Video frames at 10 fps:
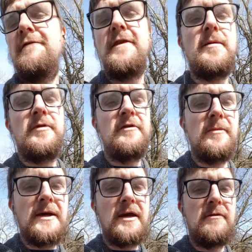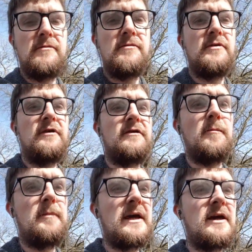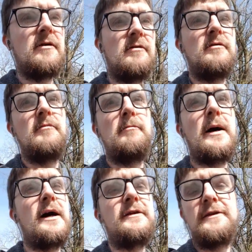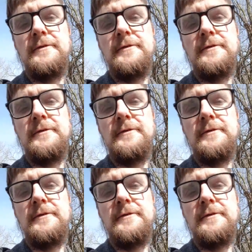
them as your big as your big bad,